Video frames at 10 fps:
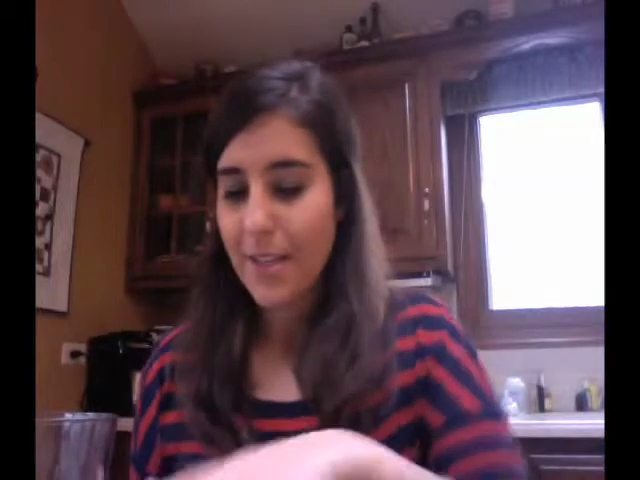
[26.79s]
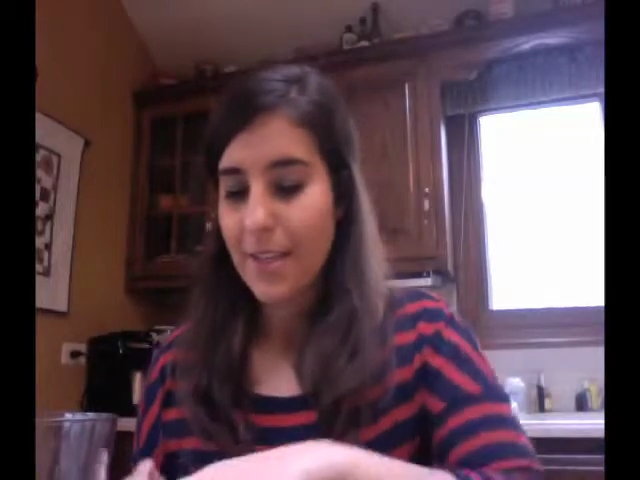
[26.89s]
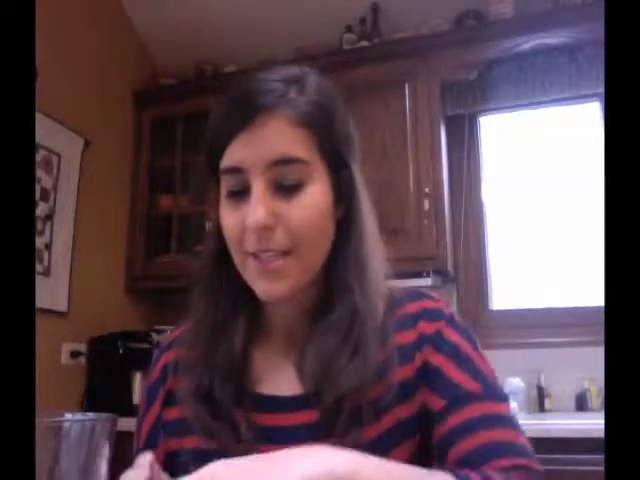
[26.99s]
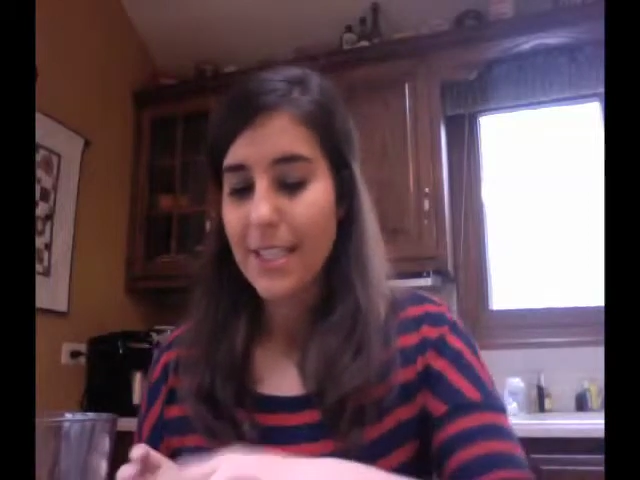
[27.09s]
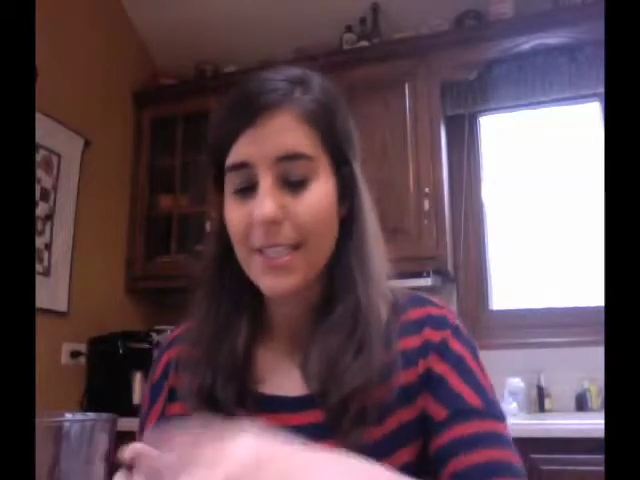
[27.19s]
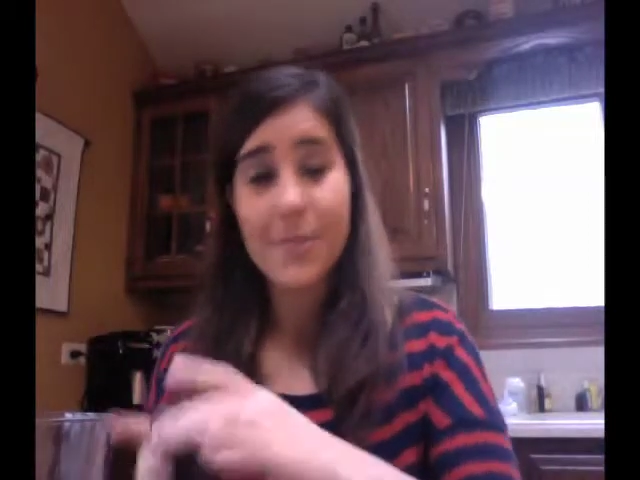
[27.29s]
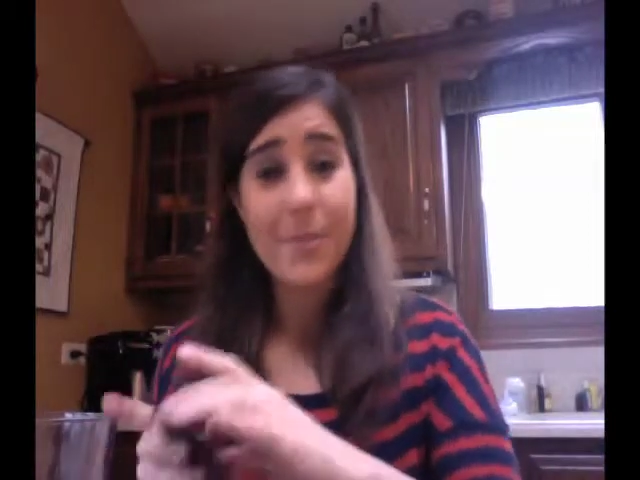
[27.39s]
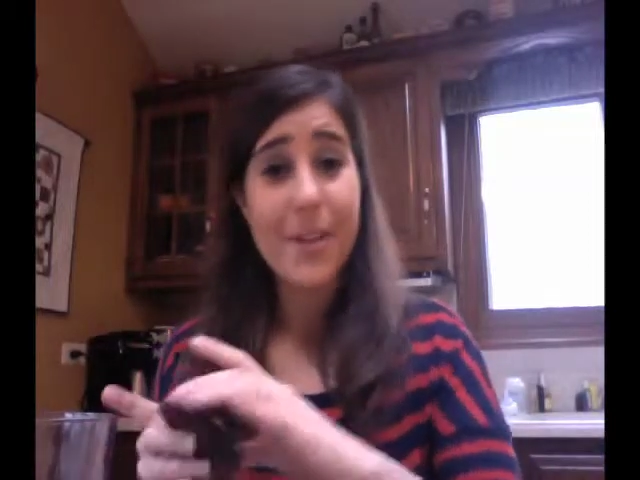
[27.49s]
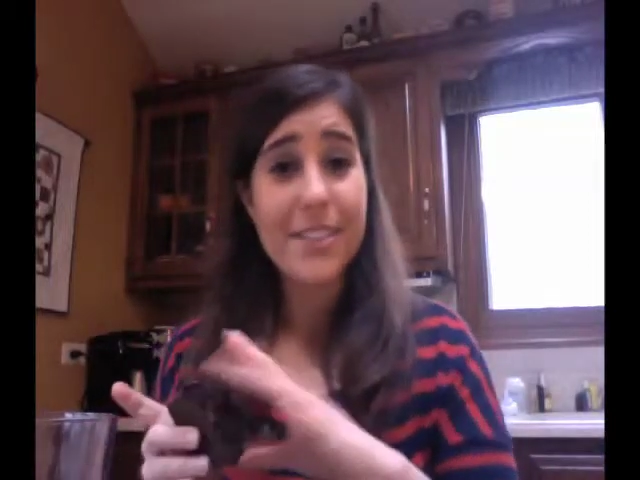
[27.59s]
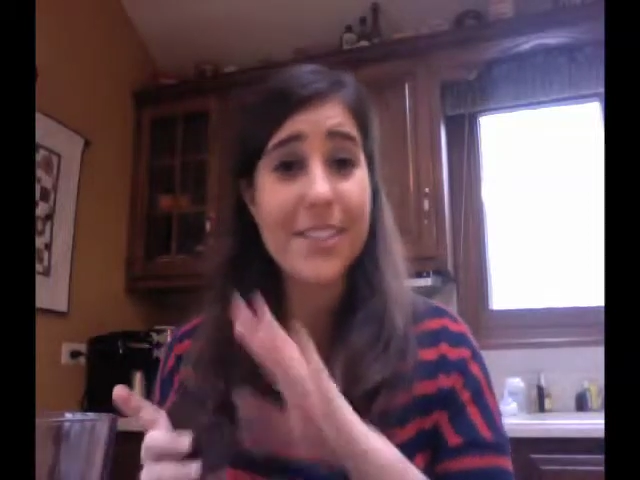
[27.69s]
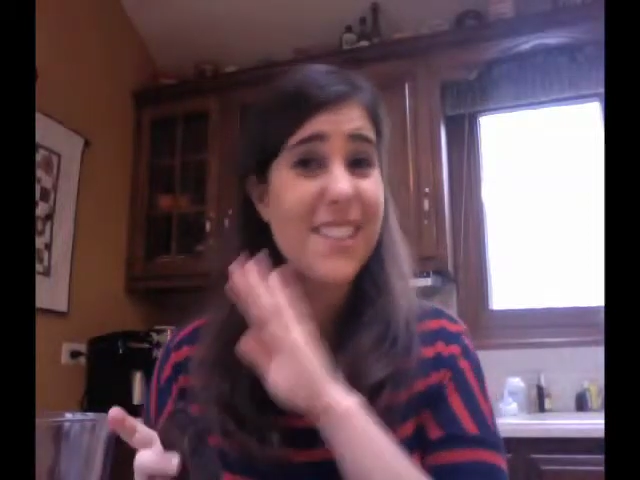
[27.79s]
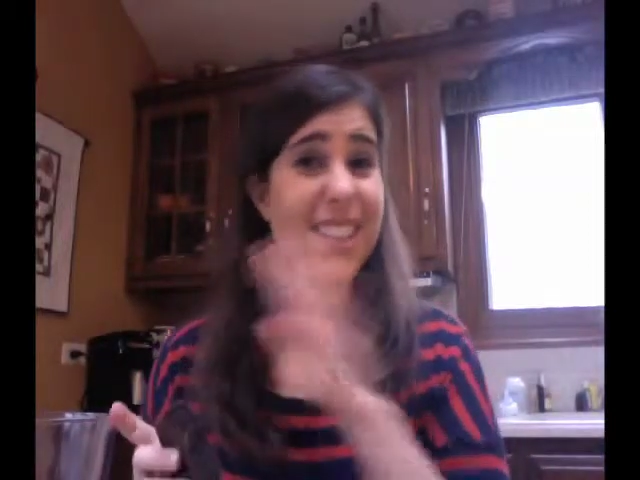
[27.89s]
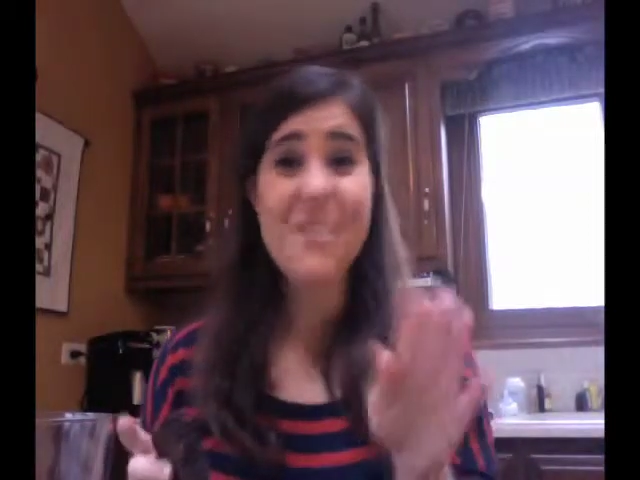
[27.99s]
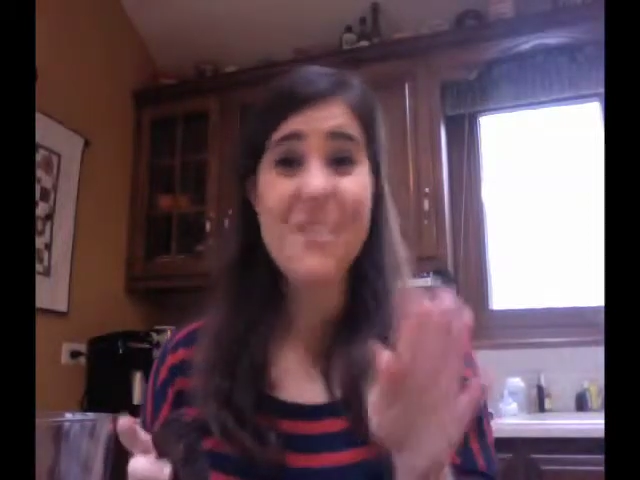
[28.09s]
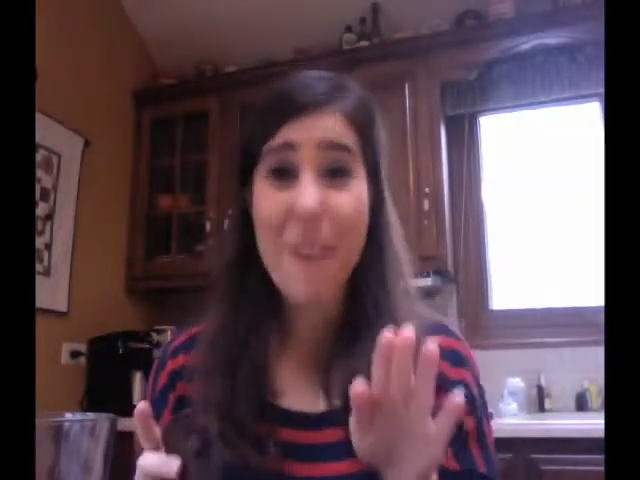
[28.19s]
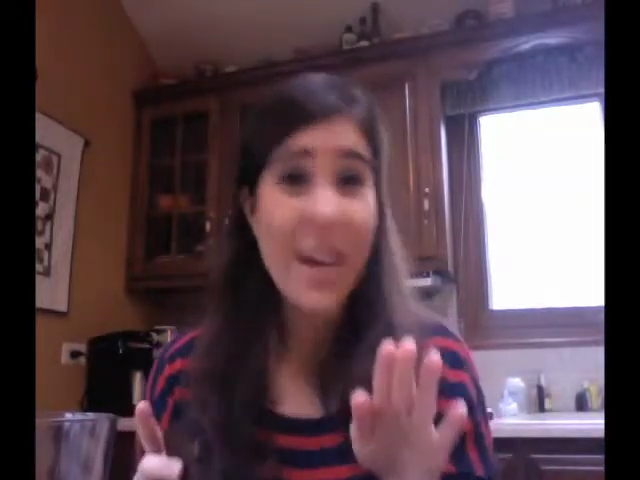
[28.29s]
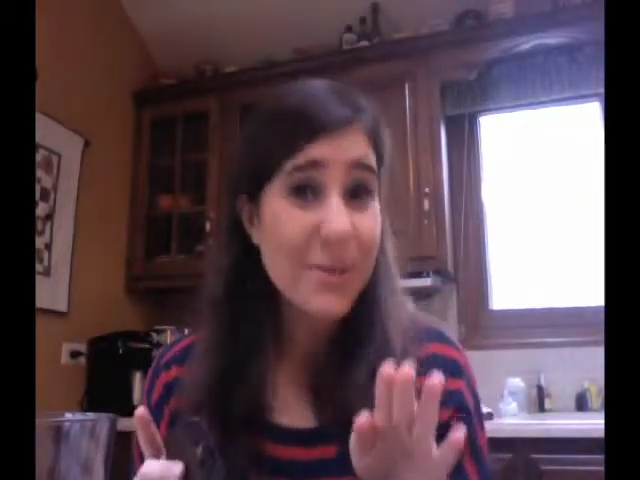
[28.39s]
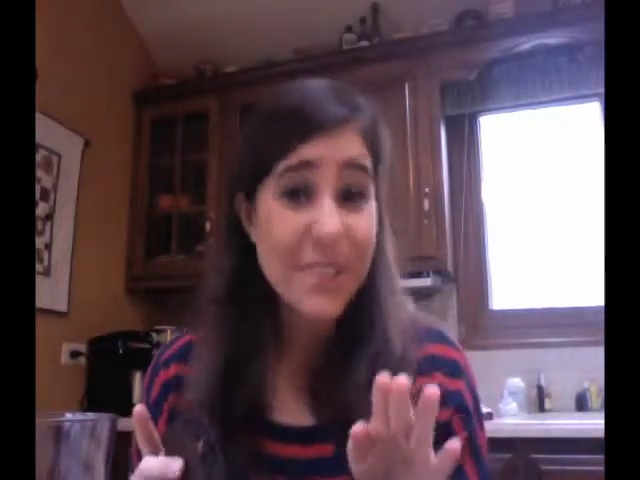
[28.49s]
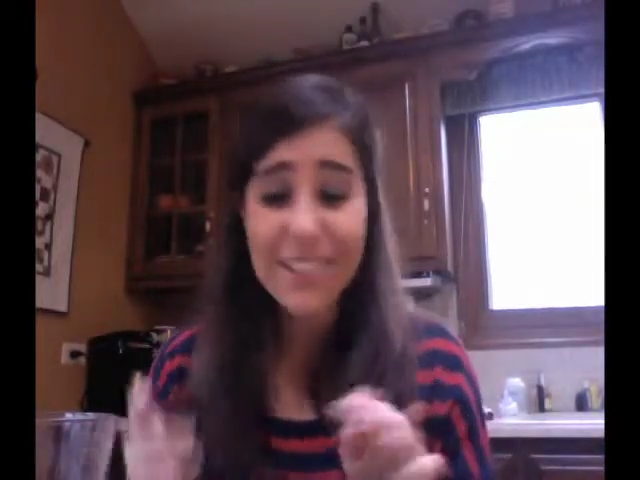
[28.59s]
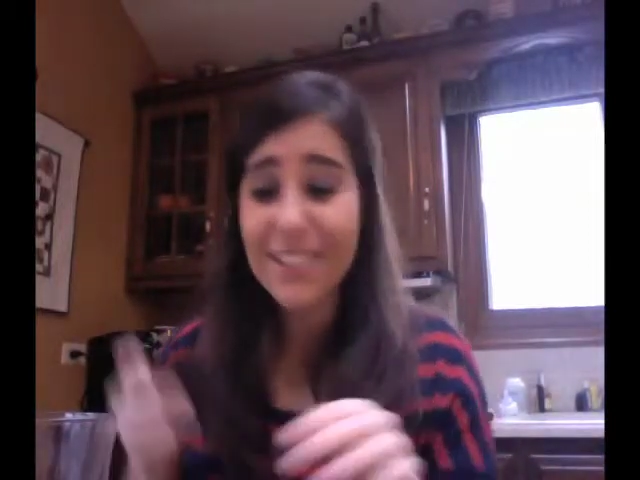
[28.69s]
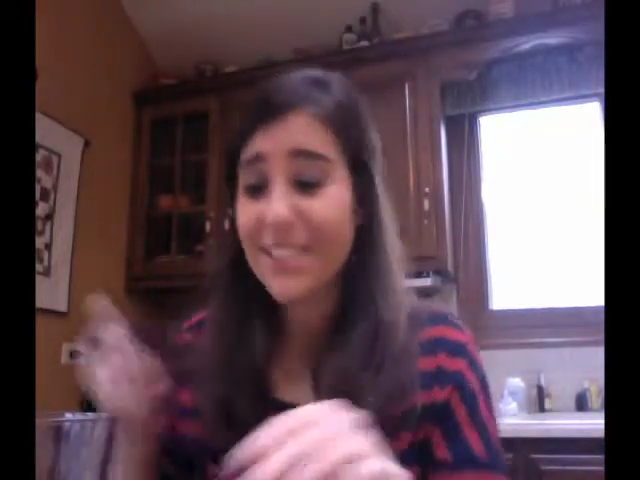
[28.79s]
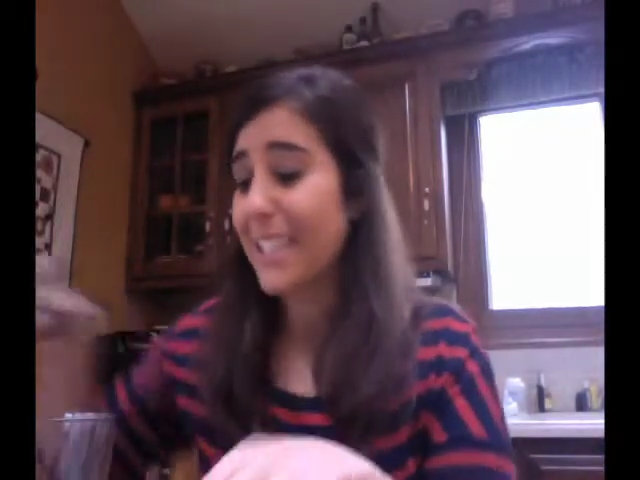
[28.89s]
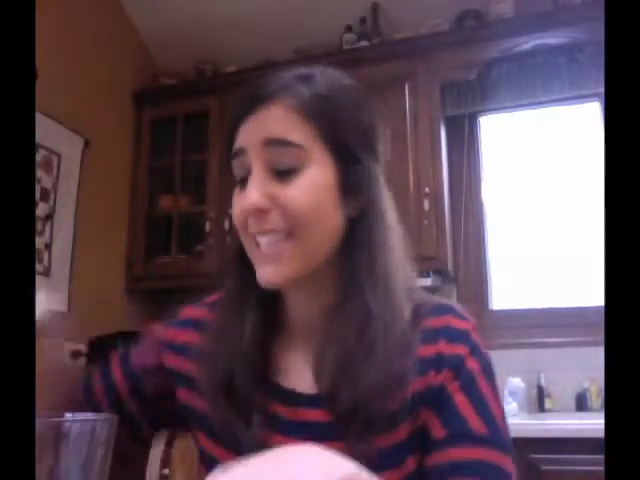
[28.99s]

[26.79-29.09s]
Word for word: You take these brownies, it doesn't matter what they look like,